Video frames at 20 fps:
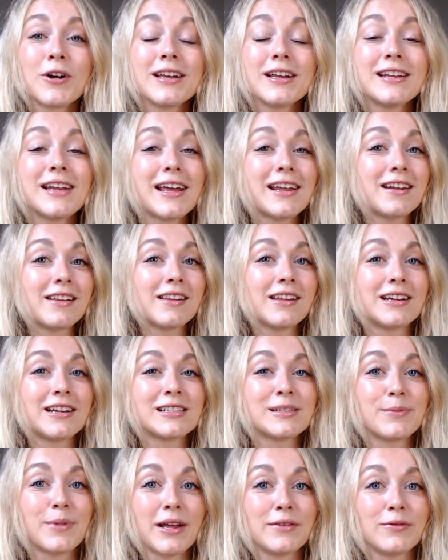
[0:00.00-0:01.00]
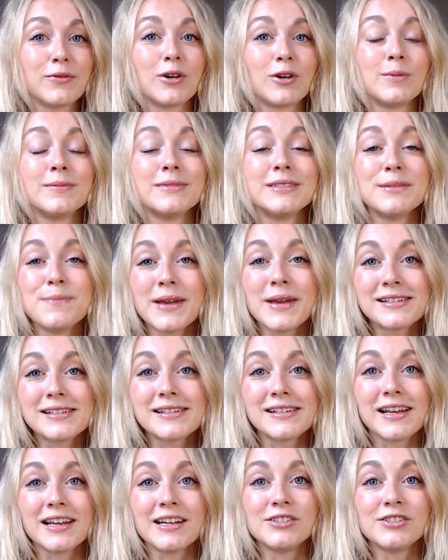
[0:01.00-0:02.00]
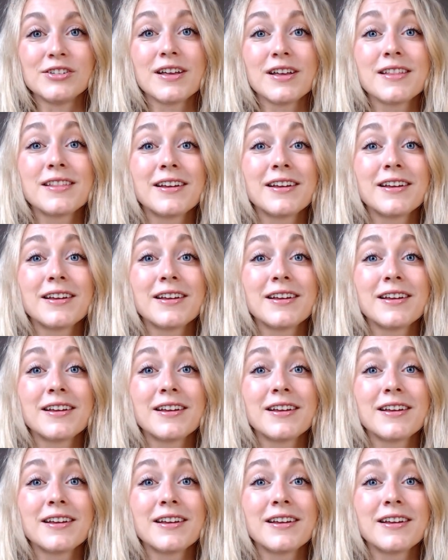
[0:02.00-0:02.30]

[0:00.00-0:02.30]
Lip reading: and analytics platform DemandStage,